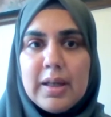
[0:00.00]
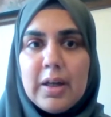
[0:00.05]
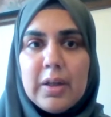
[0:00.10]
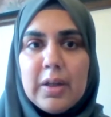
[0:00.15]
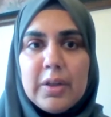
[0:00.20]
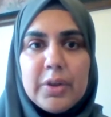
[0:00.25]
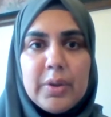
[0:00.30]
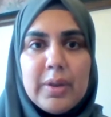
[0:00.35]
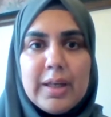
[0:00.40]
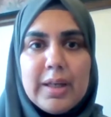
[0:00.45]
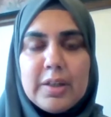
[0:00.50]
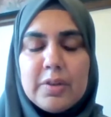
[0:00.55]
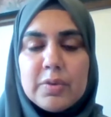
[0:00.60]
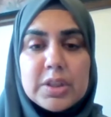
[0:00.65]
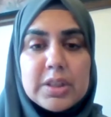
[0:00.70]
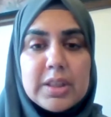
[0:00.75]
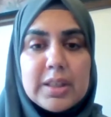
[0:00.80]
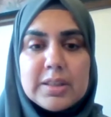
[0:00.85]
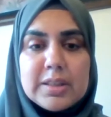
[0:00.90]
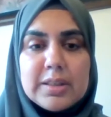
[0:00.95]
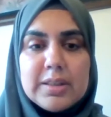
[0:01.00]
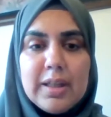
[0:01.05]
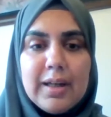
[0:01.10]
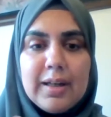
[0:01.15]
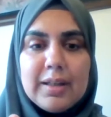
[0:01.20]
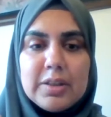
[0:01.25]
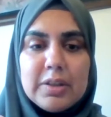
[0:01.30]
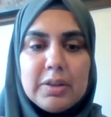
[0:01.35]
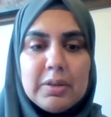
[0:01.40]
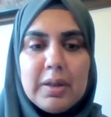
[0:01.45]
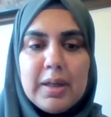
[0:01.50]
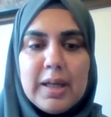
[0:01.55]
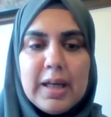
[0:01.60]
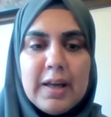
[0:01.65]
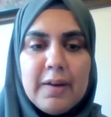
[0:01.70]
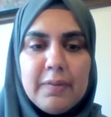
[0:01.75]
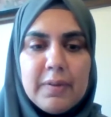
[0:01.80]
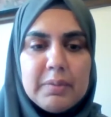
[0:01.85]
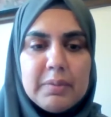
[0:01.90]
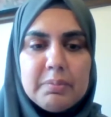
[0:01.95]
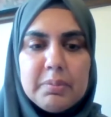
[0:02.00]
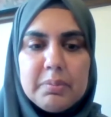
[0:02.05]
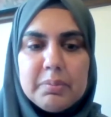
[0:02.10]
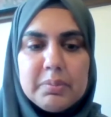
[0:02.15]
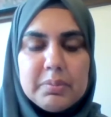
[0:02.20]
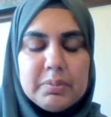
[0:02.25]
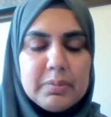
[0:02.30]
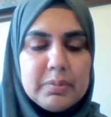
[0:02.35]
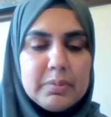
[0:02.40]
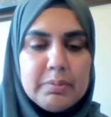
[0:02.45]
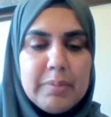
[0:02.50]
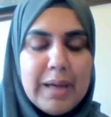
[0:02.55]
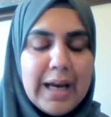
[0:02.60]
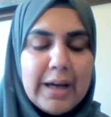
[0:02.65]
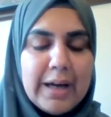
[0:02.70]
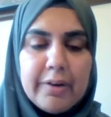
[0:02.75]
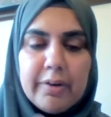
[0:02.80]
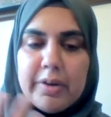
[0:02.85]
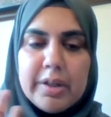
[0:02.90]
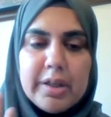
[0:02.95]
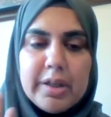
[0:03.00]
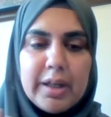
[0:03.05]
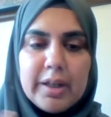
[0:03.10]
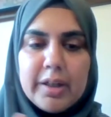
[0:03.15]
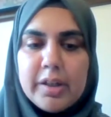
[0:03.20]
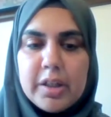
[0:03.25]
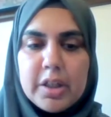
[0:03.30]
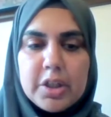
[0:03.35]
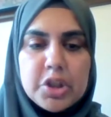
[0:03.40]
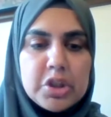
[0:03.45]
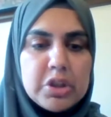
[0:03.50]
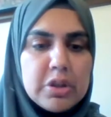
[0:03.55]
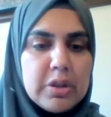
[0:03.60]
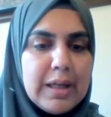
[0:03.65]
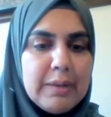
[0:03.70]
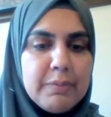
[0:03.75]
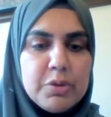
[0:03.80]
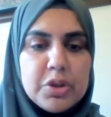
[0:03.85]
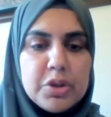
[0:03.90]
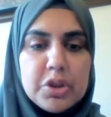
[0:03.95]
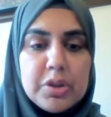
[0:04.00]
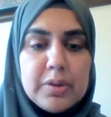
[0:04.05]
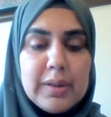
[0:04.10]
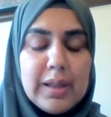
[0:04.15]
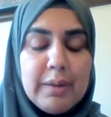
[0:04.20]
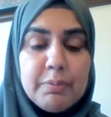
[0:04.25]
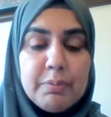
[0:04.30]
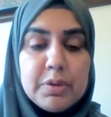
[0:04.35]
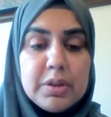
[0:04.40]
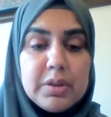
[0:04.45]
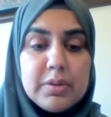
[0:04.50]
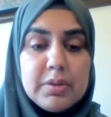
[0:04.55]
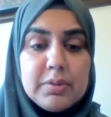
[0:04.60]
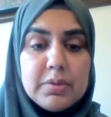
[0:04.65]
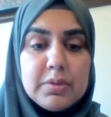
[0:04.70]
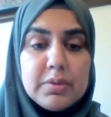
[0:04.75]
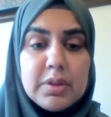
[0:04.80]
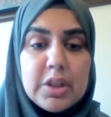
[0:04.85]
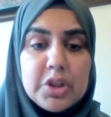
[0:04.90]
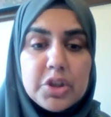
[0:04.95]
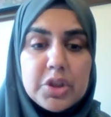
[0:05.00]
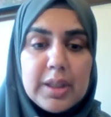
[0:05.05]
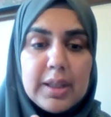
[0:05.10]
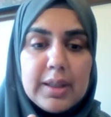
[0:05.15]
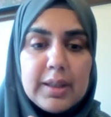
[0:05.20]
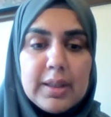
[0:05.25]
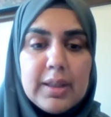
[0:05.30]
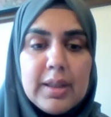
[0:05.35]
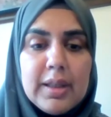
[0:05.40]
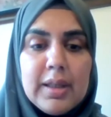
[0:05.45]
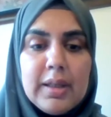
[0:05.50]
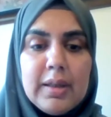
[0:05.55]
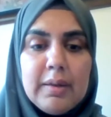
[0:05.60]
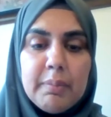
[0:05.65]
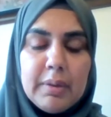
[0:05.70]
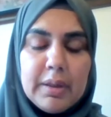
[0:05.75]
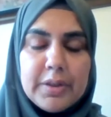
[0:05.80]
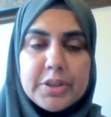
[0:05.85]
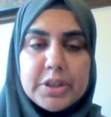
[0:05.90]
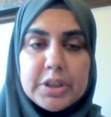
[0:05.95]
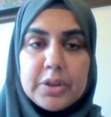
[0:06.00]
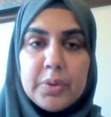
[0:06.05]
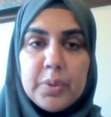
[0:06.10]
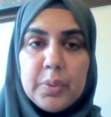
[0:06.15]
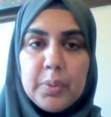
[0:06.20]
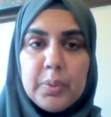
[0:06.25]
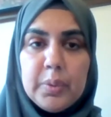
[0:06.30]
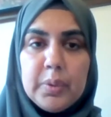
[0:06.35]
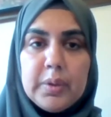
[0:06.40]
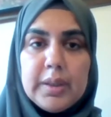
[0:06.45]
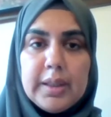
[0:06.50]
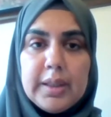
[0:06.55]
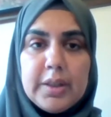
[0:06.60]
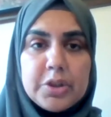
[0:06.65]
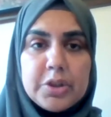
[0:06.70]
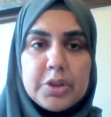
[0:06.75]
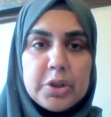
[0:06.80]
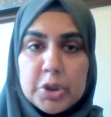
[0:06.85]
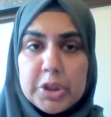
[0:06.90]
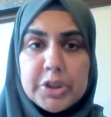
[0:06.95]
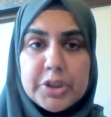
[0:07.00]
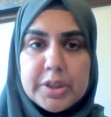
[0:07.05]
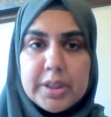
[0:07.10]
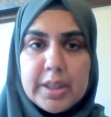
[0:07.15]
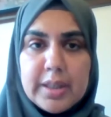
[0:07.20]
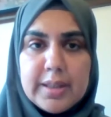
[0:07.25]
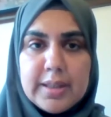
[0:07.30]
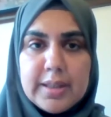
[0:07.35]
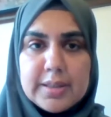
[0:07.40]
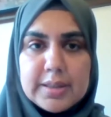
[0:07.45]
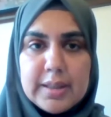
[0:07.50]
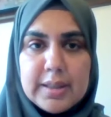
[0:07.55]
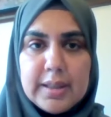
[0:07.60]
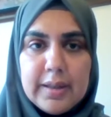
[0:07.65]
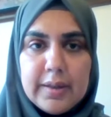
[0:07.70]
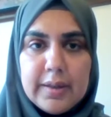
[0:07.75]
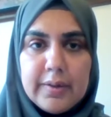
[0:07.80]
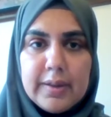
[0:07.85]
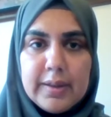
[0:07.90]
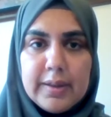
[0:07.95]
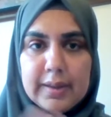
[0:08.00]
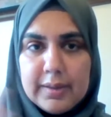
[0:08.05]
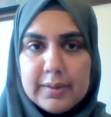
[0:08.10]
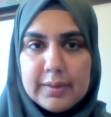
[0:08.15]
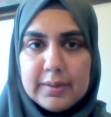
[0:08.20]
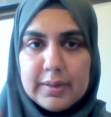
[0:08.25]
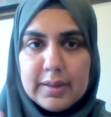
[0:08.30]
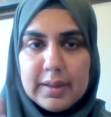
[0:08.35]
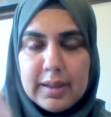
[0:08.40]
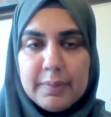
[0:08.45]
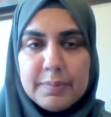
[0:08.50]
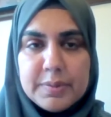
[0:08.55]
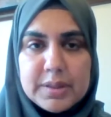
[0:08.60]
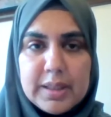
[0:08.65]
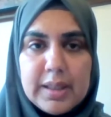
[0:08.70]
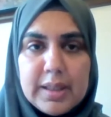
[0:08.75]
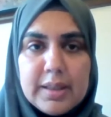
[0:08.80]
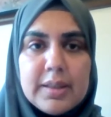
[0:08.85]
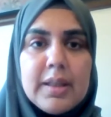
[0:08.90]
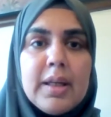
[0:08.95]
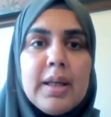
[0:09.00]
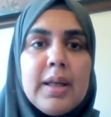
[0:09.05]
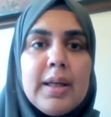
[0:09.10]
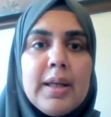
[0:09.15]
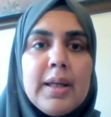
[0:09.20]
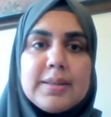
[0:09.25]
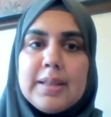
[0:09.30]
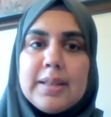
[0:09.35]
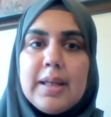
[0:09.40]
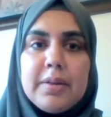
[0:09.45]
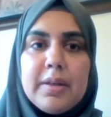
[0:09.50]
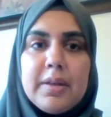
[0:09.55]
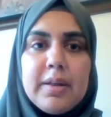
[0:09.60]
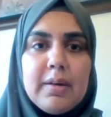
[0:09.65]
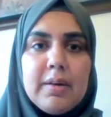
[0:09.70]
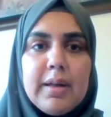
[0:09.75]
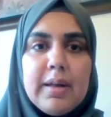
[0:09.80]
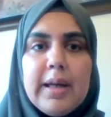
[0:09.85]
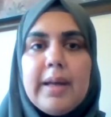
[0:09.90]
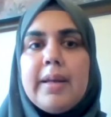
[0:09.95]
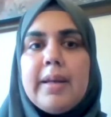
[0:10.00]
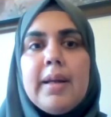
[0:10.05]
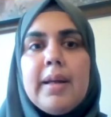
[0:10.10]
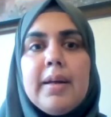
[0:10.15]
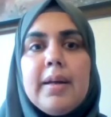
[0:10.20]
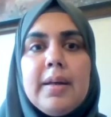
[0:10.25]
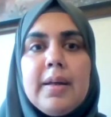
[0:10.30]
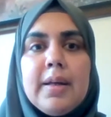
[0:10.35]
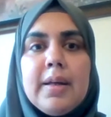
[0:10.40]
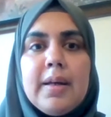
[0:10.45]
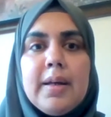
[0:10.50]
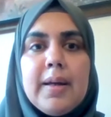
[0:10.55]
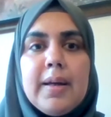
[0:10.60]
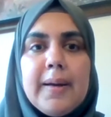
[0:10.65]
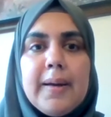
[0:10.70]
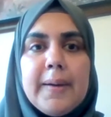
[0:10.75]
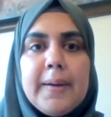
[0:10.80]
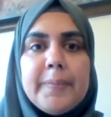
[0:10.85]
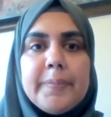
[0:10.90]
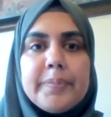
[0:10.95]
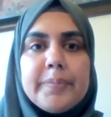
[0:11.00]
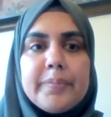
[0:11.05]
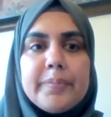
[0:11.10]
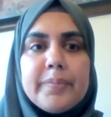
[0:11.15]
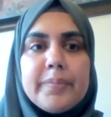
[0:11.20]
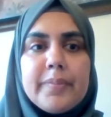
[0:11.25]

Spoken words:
although it's not, you know, I have a background in architecture. I'm teaching middle school social studies here in upstate South Carolina. Um,